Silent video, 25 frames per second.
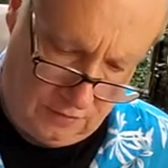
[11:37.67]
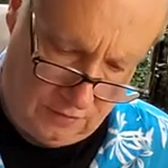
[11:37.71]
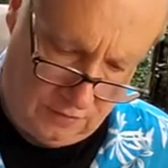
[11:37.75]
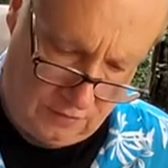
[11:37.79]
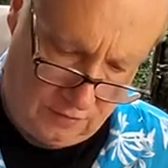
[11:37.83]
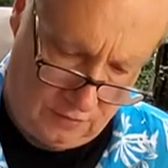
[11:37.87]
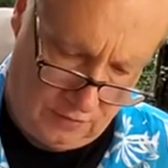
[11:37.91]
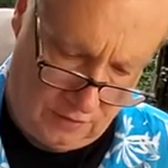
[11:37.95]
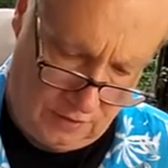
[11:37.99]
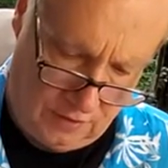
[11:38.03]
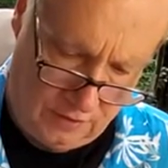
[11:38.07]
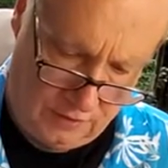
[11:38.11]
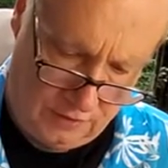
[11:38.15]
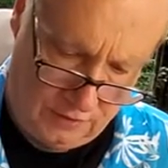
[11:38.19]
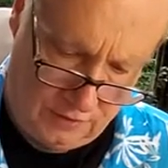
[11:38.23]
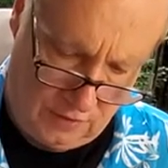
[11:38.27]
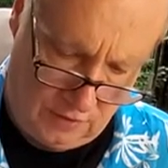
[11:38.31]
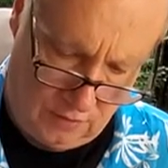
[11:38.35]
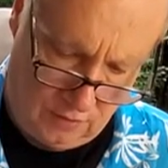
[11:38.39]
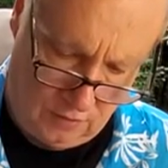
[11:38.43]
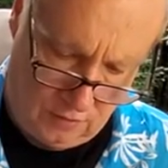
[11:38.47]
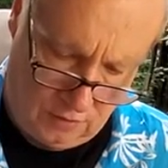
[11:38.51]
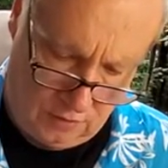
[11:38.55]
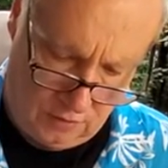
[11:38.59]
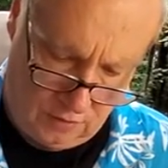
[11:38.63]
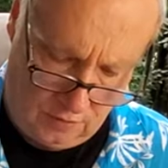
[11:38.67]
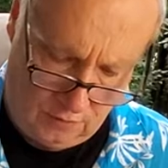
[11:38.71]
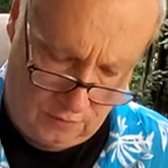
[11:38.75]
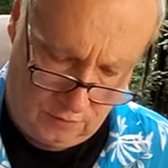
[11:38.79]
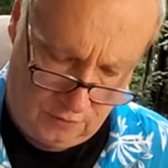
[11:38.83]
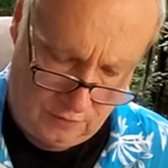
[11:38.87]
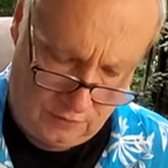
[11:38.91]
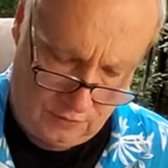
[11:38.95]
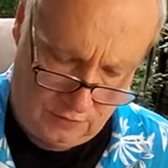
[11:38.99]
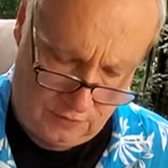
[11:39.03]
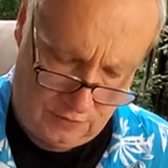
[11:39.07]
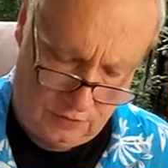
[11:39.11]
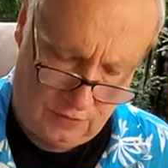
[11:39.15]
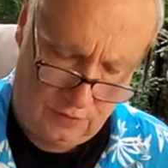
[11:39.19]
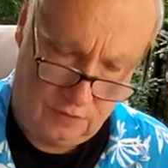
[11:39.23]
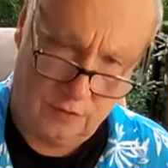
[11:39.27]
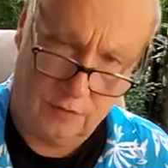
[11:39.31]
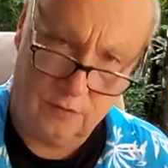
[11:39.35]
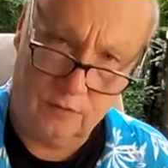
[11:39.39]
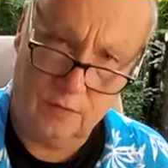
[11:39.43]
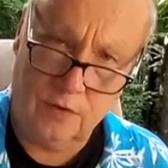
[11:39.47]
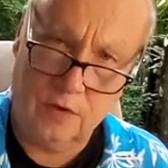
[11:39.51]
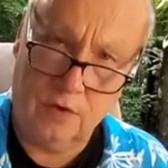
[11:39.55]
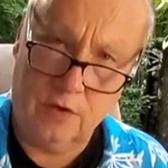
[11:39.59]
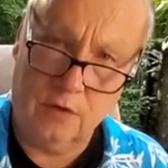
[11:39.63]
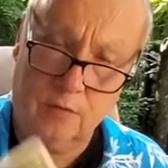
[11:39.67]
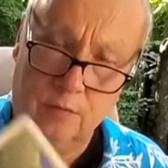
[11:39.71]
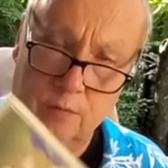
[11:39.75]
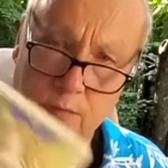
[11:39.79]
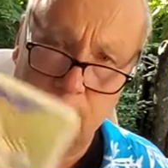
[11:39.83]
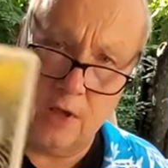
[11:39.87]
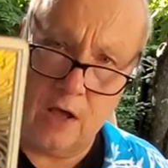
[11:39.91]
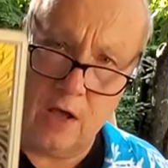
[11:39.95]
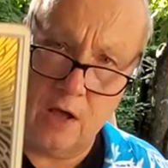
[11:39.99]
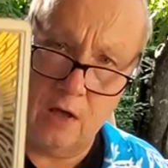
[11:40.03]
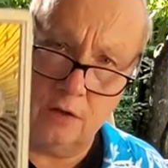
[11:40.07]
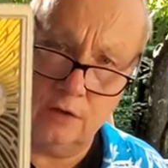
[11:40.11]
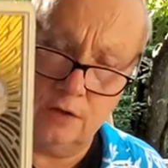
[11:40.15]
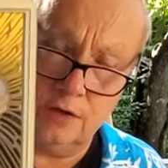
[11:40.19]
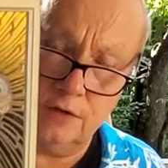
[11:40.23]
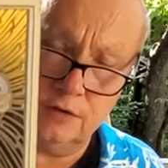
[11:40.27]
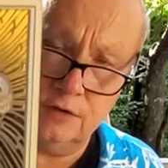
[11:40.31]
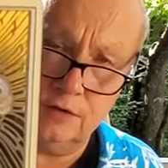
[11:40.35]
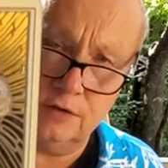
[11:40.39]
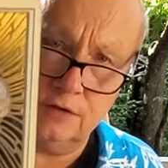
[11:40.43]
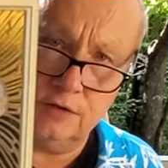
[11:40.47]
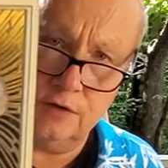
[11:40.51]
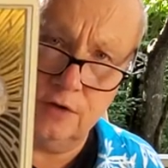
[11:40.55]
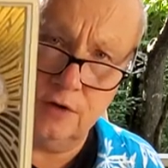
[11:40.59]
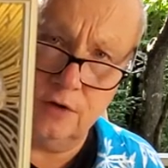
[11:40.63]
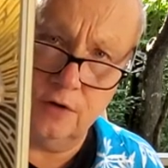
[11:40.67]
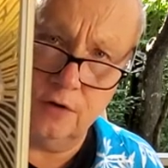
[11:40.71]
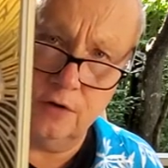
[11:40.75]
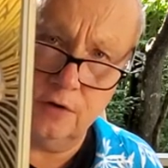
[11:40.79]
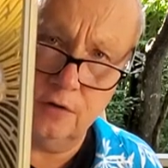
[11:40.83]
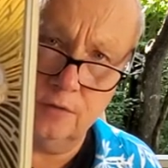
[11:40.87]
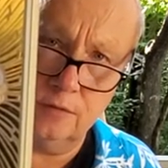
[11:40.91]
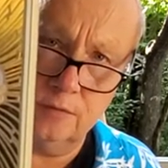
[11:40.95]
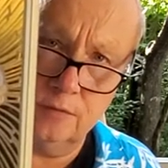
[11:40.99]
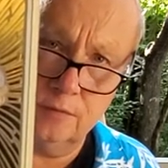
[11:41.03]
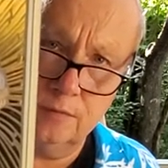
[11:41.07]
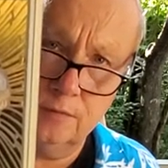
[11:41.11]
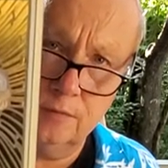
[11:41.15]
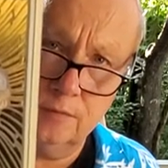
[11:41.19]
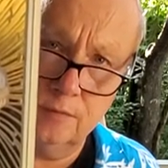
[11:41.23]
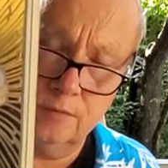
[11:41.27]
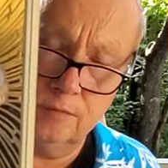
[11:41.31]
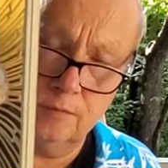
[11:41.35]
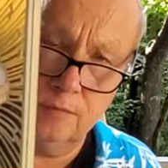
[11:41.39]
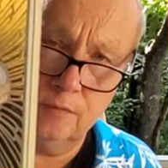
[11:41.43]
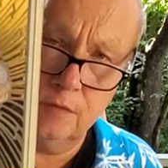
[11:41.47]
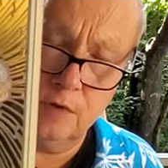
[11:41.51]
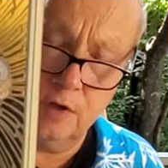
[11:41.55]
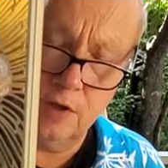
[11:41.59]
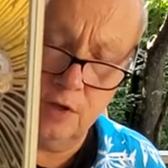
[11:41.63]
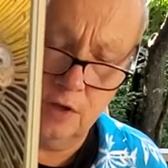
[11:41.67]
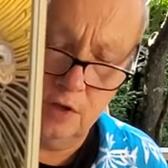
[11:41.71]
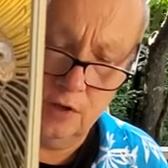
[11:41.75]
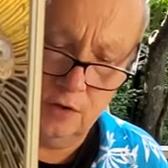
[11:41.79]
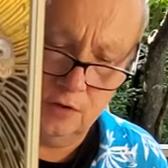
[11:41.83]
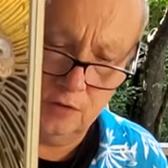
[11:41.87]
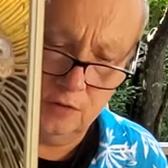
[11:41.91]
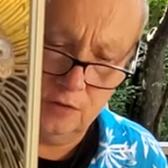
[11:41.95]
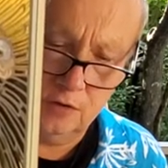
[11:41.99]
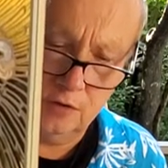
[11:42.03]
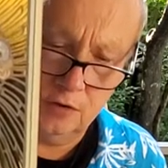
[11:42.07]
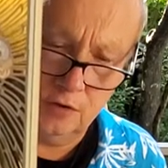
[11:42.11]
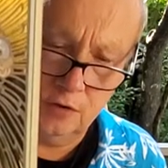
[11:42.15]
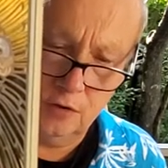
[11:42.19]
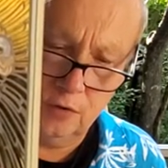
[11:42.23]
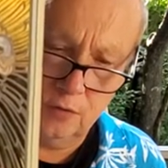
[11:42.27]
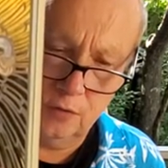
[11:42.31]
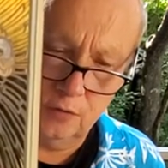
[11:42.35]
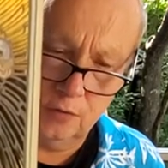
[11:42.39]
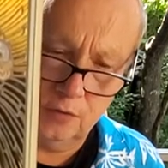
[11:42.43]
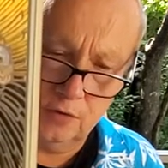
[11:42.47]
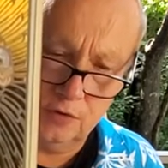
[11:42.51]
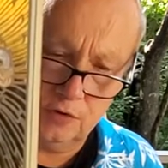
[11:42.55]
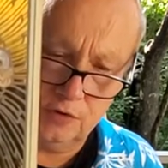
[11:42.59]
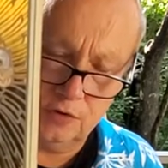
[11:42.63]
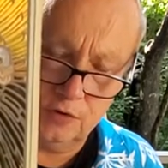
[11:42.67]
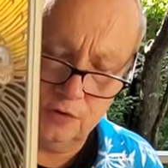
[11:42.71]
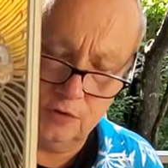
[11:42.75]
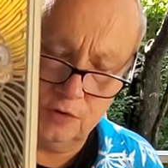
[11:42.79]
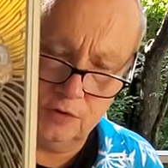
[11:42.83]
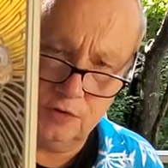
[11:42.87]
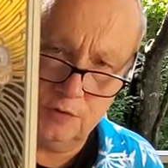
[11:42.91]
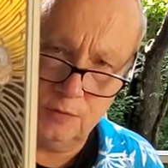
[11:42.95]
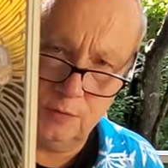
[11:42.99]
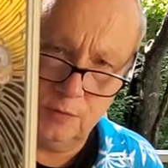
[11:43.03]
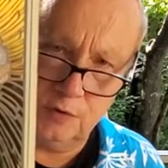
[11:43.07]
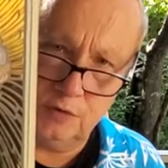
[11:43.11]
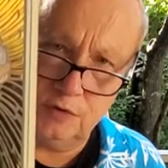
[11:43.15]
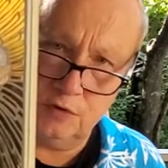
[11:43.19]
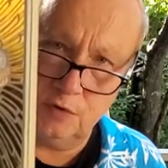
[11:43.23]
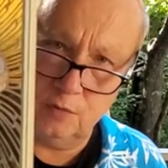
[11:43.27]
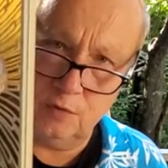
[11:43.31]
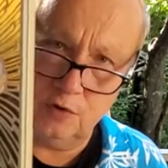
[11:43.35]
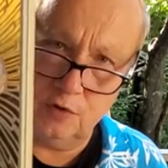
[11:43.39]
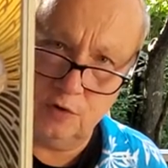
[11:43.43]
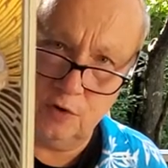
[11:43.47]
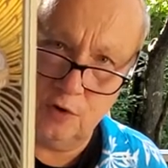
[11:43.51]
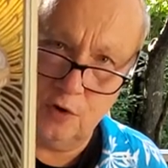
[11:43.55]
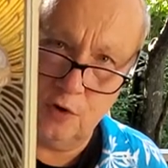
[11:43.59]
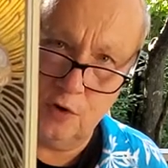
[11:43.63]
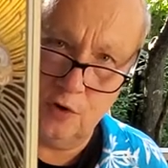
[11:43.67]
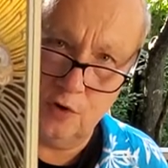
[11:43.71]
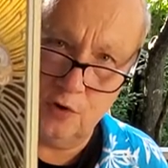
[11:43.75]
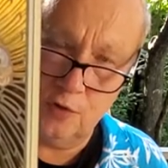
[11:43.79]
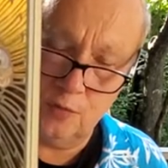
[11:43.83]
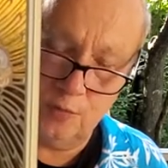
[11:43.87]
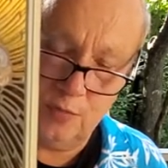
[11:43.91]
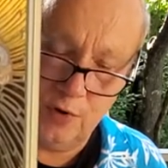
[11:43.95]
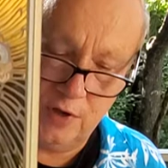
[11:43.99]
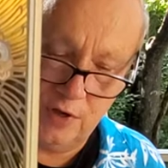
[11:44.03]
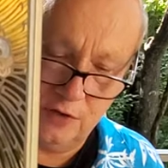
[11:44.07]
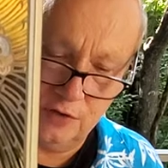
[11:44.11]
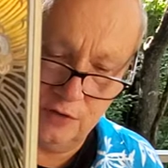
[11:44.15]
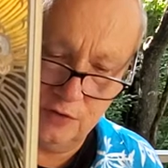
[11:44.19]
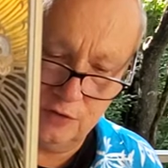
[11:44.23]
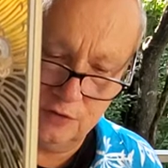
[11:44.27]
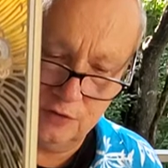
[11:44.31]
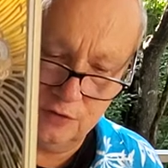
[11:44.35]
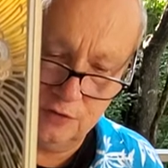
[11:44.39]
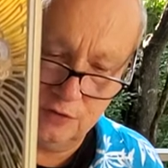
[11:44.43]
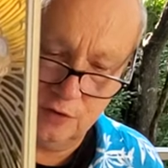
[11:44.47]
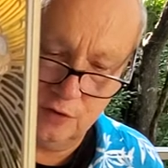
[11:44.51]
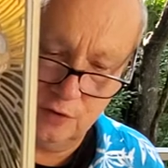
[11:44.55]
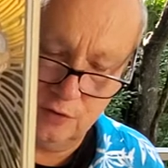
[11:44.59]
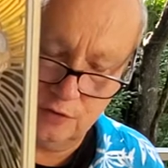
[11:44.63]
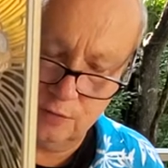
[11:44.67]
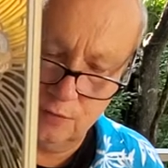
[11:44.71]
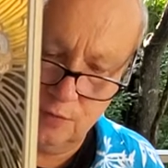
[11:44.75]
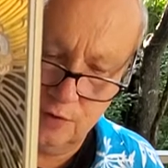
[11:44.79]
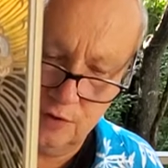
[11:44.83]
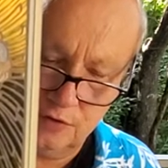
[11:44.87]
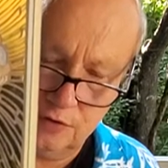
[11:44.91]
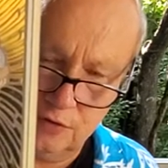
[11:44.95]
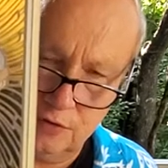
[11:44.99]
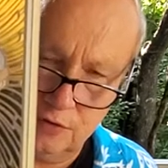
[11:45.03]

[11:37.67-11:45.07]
is a nice outcome. You see the balance there. And, you know, it's supposed to be the card of patience. And I always make